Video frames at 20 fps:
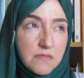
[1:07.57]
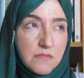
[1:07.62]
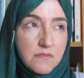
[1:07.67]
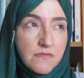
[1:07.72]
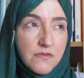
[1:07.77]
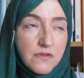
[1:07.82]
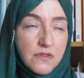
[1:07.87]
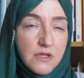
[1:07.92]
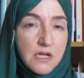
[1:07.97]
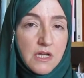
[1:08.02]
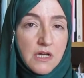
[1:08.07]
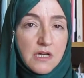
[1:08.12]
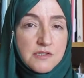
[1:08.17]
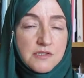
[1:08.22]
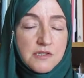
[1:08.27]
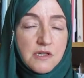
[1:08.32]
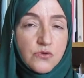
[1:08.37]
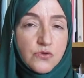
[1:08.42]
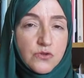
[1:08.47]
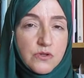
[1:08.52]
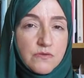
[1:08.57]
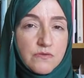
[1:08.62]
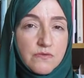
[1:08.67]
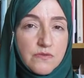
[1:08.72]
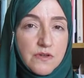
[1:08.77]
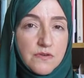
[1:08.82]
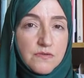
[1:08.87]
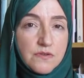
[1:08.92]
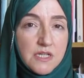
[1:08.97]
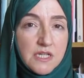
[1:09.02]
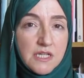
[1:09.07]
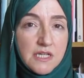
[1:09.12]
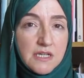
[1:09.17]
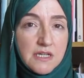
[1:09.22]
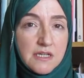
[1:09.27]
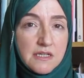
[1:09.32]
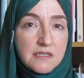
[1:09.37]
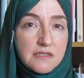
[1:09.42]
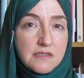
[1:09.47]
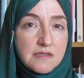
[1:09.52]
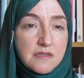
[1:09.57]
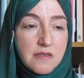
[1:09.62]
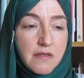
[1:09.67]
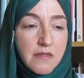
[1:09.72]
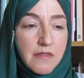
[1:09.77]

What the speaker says: for the last 150 years